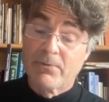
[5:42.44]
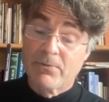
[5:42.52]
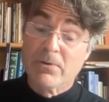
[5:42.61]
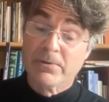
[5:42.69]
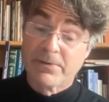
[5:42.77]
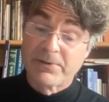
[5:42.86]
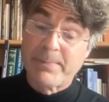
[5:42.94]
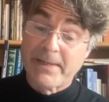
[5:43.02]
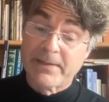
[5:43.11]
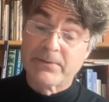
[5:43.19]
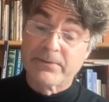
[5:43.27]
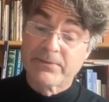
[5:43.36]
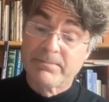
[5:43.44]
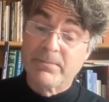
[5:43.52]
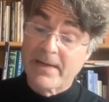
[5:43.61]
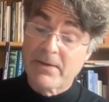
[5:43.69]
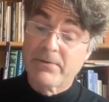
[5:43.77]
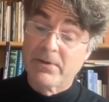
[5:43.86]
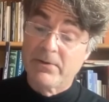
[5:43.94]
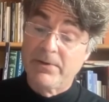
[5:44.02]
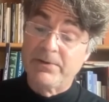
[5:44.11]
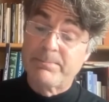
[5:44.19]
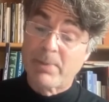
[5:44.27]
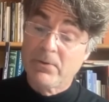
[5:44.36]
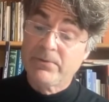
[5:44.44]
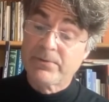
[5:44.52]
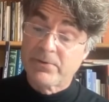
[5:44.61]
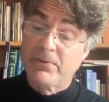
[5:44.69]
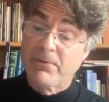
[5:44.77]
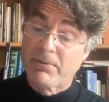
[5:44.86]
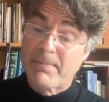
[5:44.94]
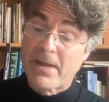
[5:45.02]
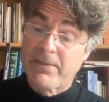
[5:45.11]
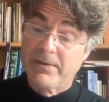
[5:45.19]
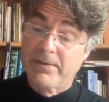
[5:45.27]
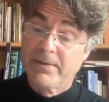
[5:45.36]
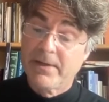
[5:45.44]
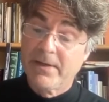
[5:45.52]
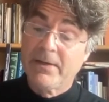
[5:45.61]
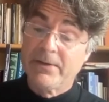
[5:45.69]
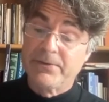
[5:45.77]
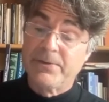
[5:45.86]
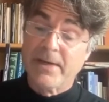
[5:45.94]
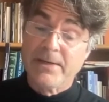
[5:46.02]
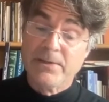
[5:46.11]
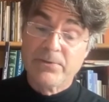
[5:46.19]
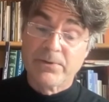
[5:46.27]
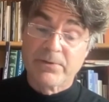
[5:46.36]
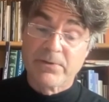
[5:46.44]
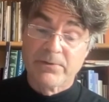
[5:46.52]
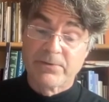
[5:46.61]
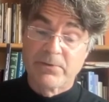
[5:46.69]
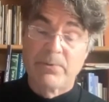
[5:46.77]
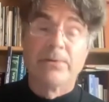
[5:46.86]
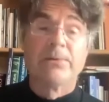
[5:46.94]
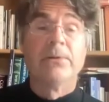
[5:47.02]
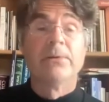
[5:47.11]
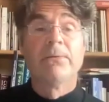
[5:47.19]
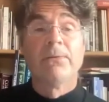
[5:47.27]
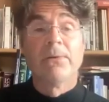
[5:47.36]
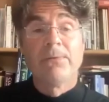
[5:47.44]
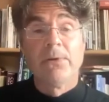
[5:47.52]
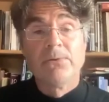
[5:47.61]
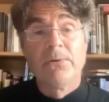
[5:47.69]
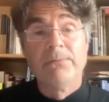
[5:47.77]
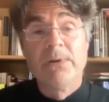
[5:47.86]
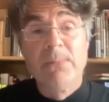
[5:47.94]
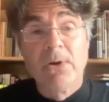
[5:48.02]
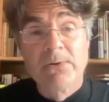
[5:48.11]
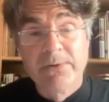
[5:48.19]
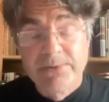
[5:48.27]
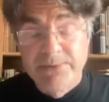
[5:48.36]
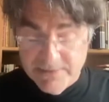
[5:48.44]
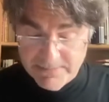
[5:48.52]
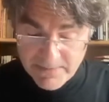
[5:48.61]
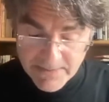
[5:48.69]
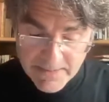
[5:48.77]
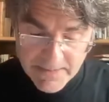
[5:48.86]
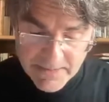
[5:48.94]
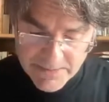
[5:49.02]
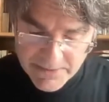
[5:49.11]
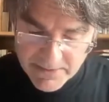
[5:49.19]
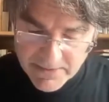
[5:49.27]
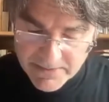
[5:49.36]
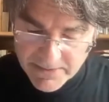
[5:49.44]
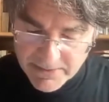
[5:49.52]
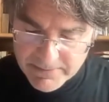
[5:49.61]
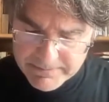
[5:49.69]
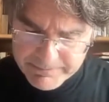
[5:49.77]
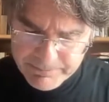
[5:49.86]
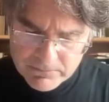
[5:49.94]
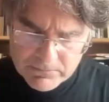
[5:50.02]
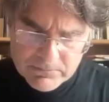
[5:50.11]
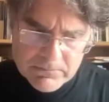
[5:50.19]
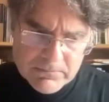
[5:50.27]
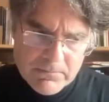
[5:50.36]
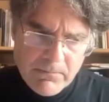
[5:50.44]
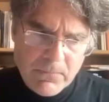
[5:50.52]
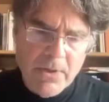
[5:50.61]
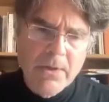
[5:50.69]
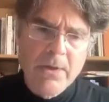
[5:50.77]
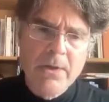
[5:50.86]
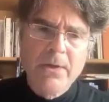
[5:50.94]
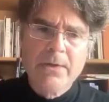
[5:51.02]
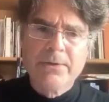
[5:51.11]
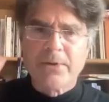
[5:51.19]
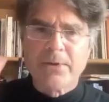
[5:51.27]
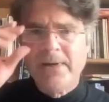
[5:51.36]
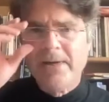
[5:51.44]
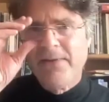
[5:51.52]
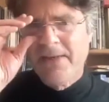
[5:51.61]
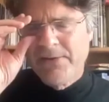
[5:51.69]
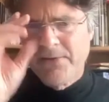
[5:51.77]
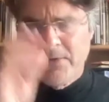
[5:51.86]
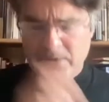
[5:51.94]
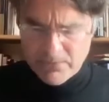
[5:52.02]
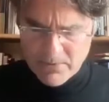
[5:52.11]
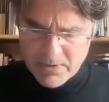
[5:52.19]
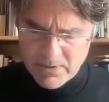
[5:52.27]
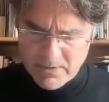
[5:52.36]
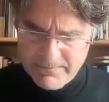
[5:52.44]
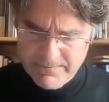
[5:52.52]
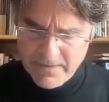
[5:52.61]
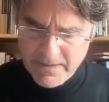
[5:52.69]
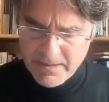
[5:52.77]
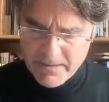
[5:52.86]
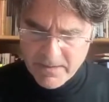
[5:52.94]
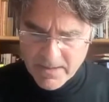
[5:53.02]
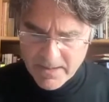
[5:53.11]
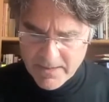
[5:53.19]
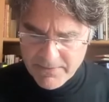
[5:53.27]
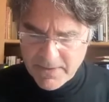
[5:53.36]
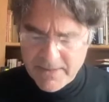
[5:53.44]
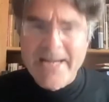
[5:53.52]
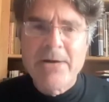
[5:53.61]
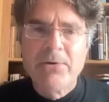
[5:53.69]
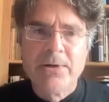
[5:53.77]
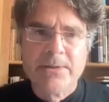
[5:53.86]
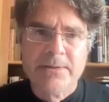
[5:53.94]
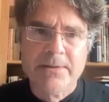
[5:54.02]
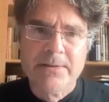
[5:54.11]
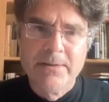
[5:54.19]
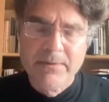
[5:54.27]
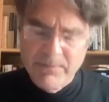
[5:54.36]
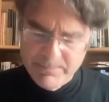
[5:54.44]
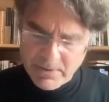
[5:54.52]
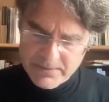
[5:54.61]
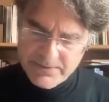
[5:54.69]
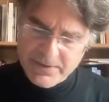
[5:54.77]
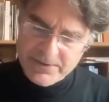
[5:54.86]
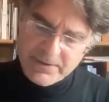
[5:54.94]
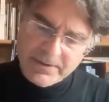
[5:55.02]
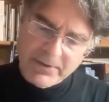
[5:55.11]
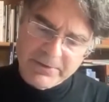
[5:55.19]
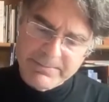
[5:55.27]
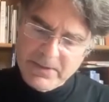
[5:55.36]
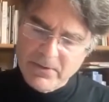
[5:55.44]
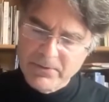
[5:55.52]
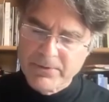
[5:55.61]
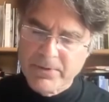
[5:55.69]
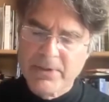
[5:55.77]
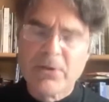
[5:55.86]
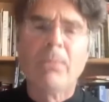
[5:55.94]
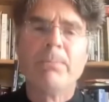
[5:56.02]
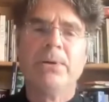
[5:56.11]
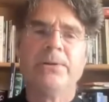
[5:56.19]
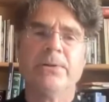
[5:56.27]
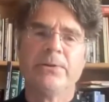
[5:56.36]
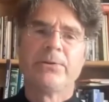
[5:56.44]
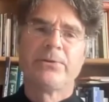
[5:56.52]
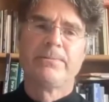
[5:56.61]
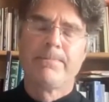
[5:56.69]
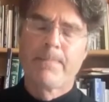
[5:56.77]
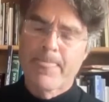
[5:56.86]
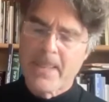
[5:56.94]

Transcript: Wronged spouse. Now, though, his post-truth method has dangerous consequences for the future of democracy, she argued. So here the issue of uh, the character of a politician goes beyond competence.